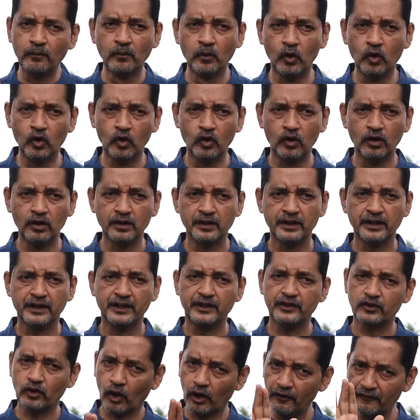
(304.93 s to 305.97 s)
for more
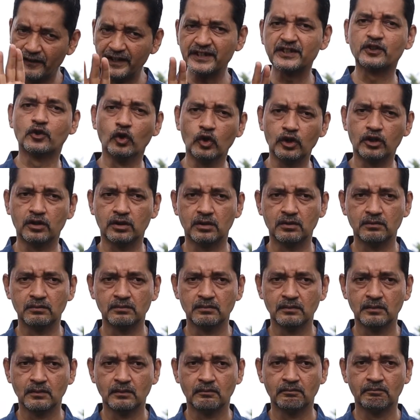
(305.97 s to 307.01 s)
is always good,
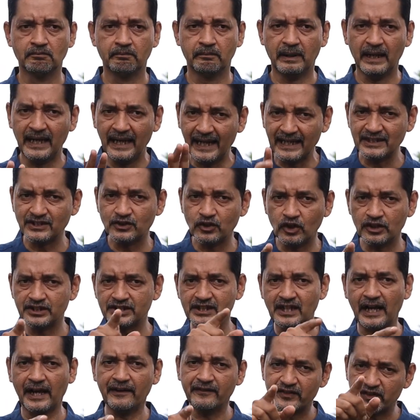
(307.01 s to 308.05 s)
but let's not
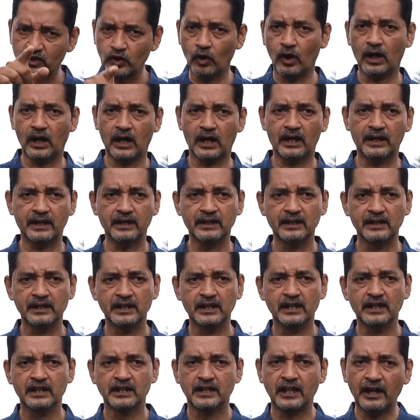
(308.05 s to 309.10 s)
strive so hard
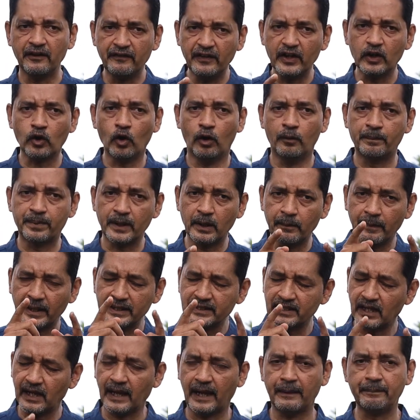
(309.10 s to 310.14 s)
that we
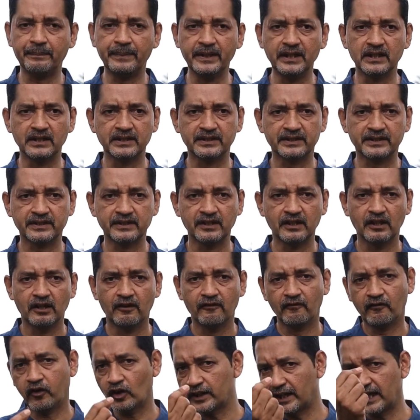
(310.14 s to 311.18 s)
compromise our happiness
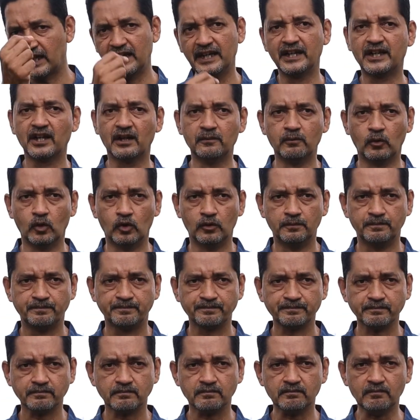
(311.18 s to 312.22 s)
for that little more.
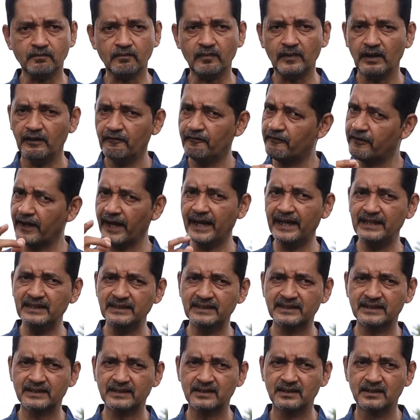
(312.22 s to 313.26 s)

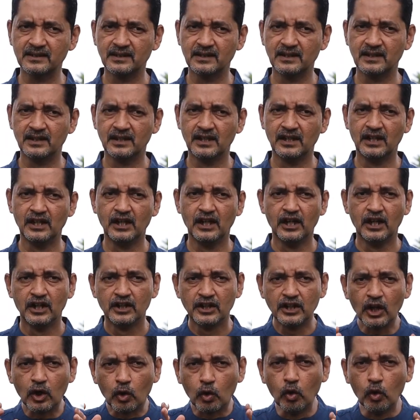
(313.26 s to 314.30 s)
Friends,
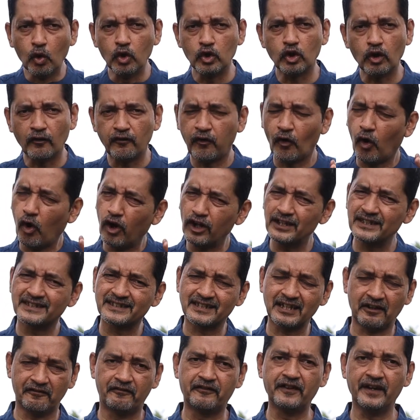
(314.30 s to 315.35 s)
the root of all
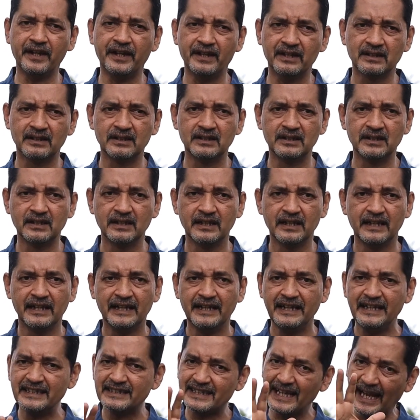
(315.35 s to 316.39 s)
suffering
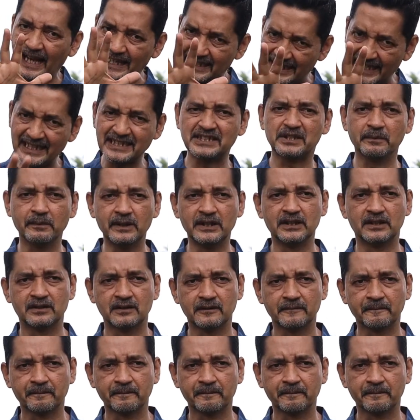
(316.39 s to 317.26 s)
is attachment.